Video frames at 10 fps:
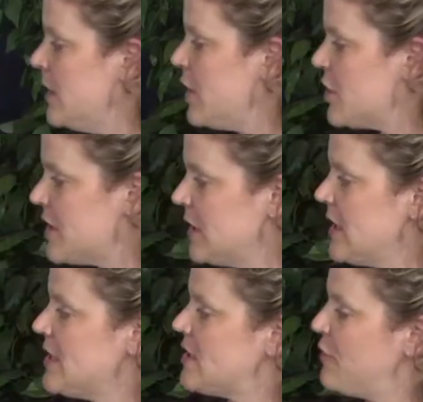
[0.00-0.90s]
There's a
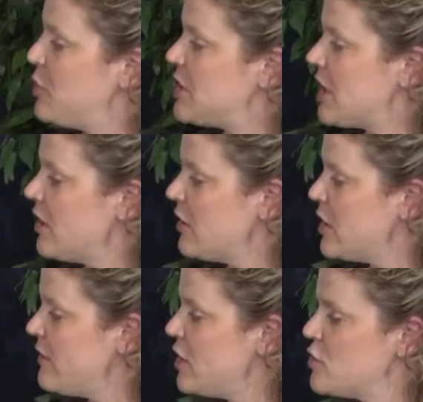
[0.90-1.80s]
list of particular
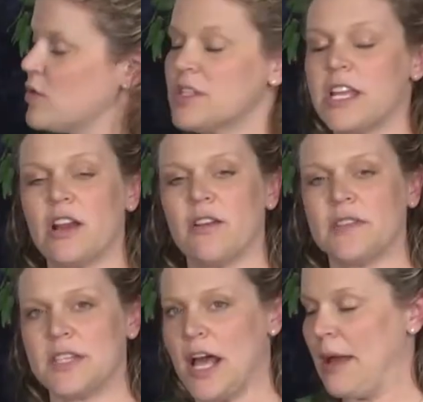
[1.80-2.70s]
individuals here in
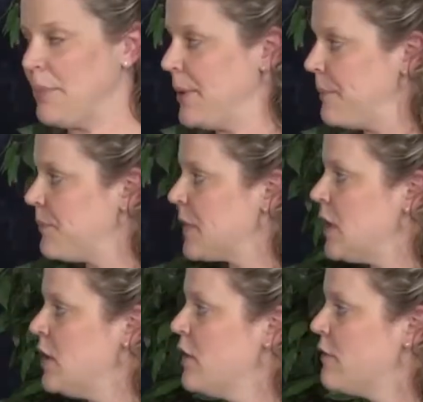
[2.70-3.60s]
the top.
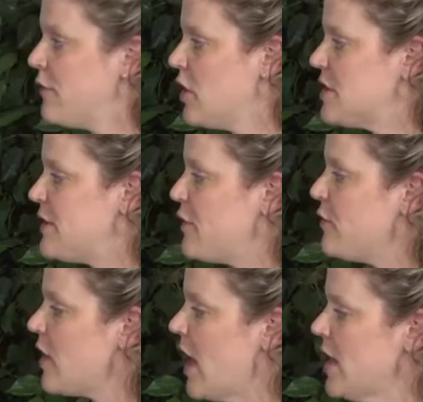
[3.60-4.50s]
First, if
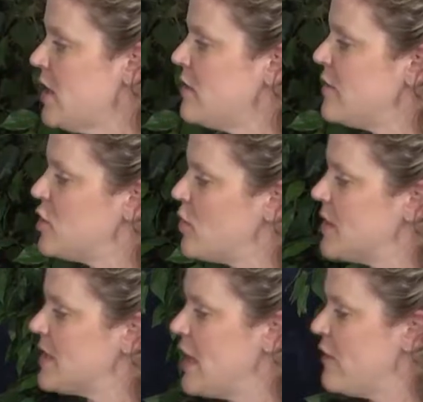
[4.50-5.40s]
you've got an individual,
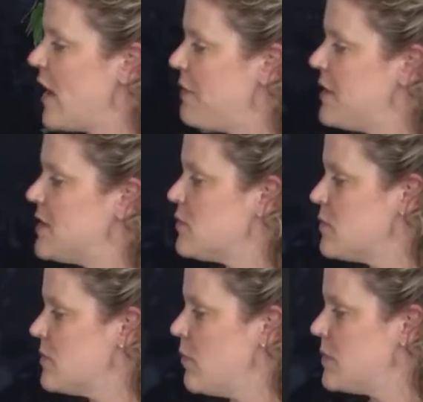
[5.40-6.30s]
say you've got this
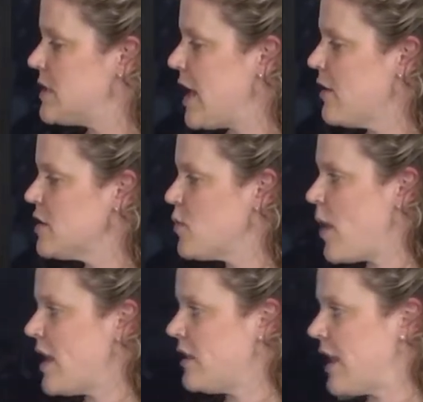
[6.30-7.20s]
Terrence
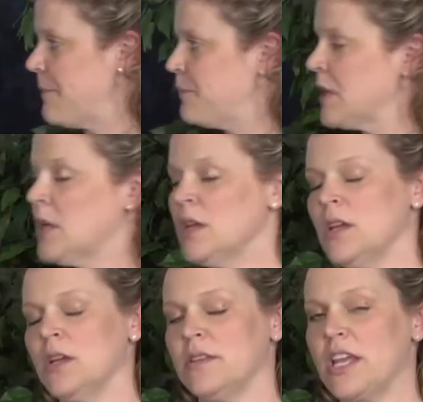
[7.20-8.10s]
Whaley,
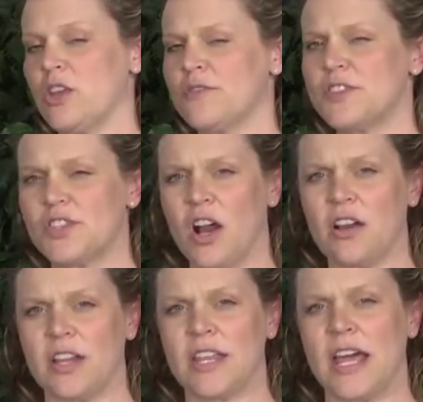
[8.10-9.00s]
that you've
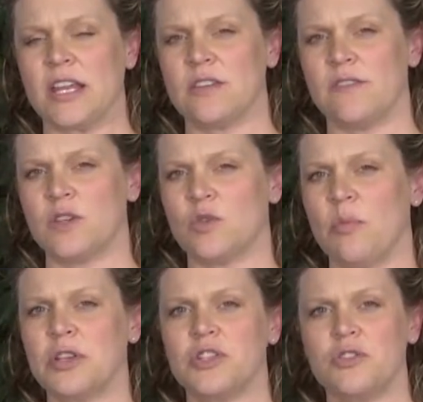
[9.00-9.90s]
started that individual,
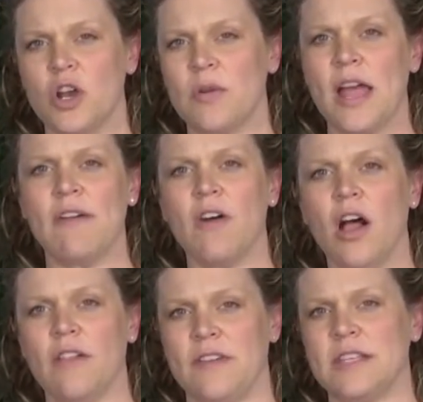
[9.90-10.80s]
but you don't have
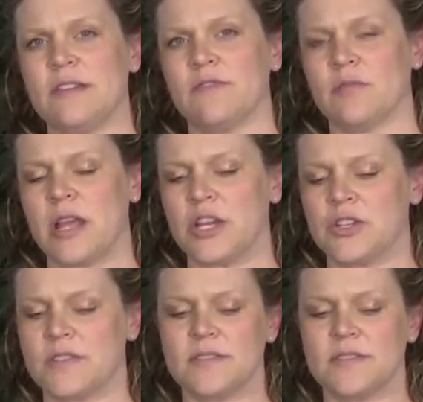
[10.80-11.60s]
all of his information.